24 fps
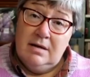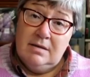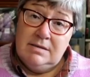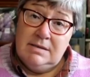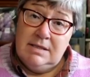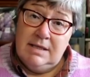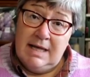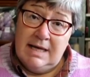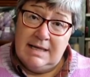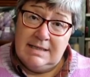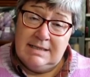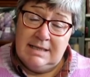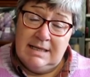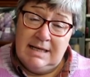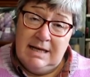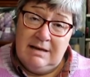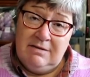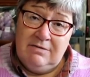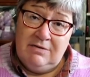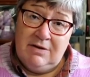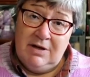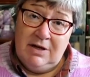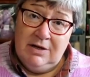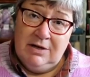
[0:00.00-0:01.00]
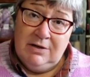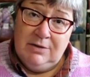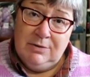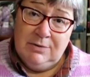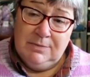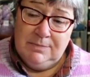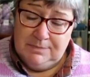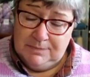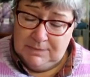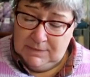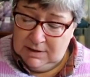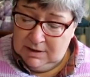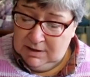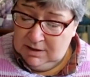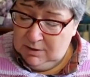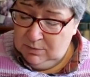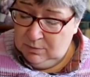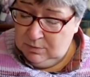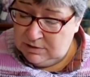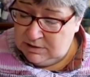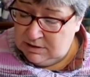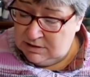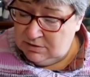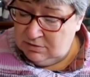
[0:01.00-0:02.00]
So that's an FO,
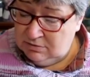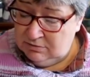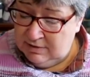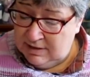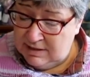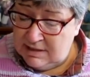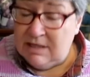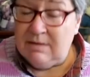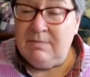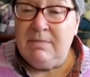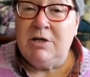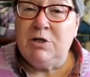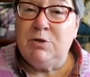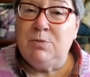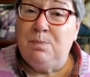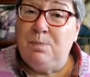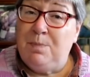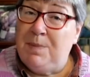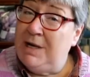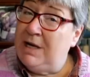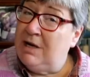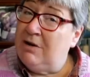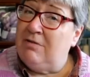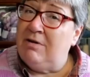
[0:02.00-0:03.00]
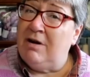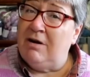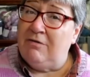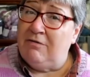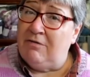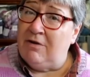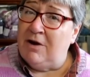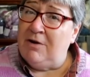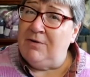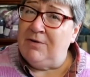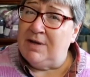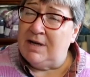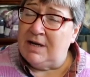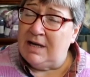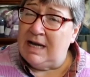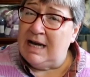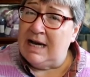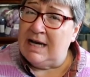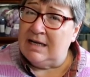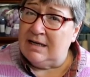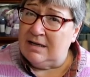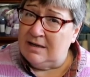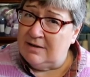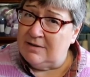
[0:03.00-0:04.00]
which is already a much bigger FO than I
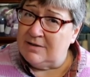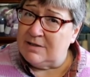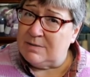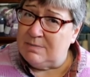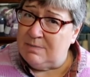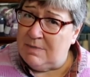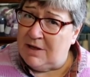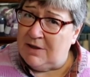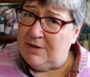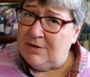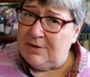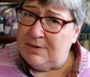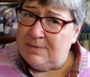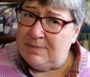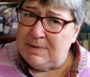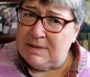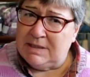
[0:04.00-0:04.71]
had last month,